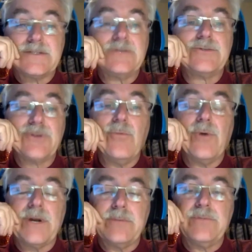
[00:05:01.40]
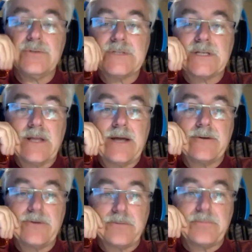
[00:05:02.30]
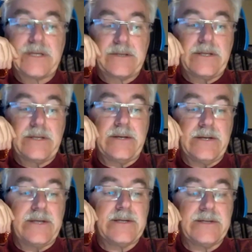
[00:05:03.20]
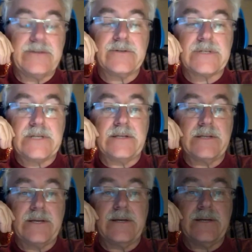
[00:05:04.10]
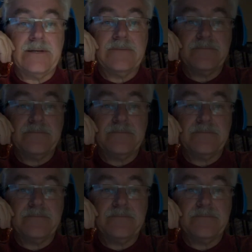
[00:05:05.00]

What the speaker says: you don't want to be using a ladder to pick that, and I can understand that.